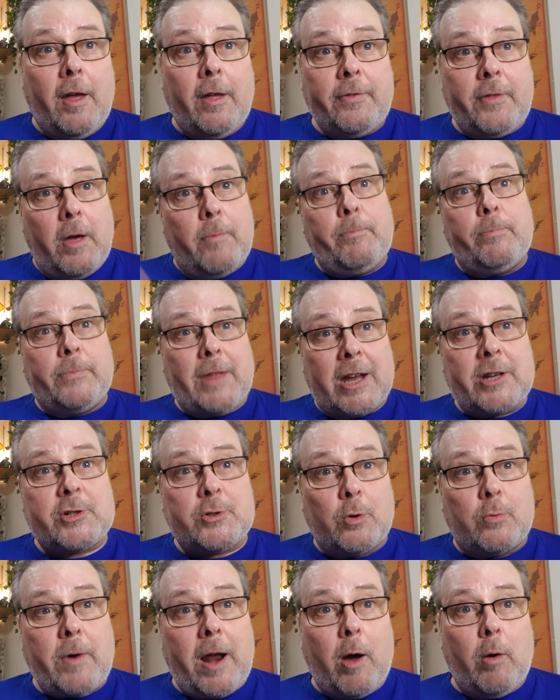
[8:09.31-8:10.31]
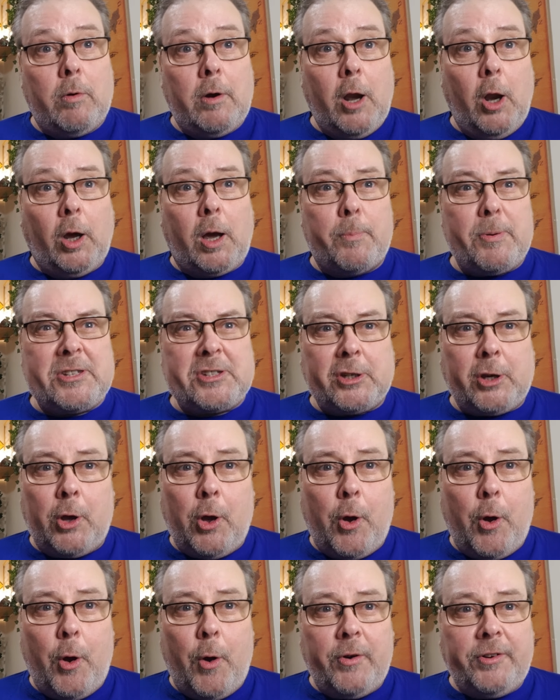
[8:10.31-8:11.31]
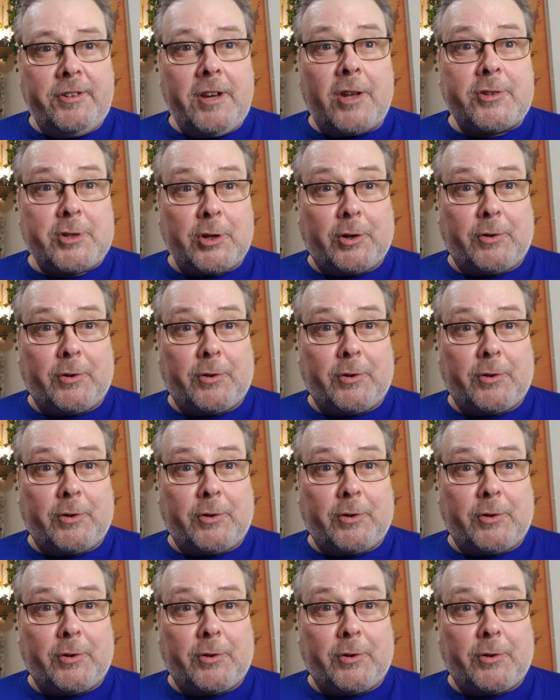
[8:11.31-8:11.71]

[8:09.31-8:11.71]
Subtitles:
the National Rail LGBTQ Nutter